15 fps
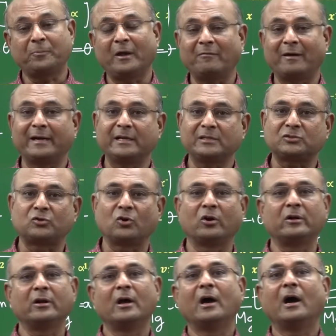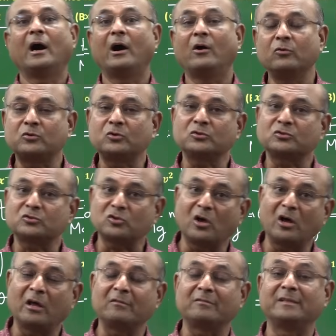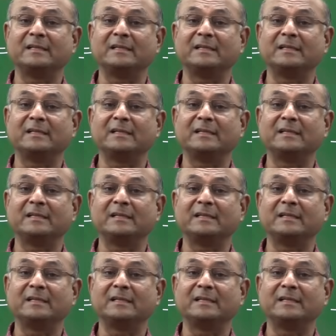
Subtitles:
you have understood how to solve